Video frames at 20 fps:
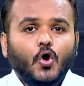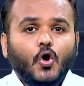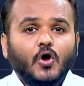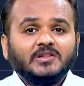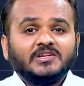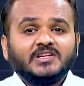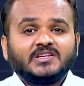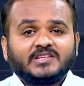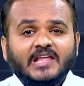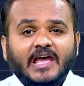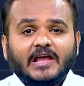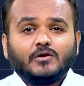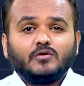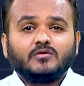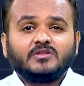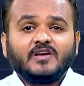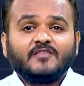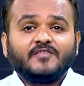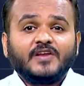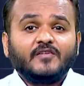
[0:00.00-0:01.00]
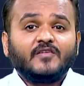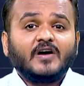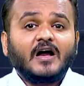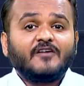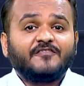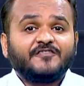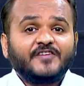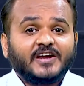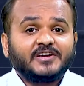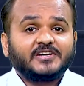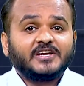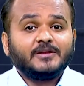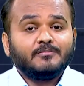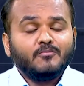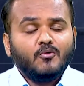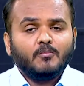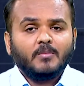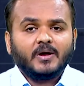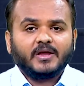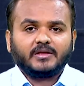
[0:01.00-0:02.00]
All these cyclones have never affected
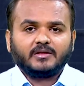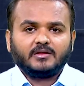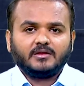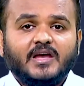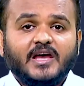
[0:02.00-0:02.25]
Mumbai.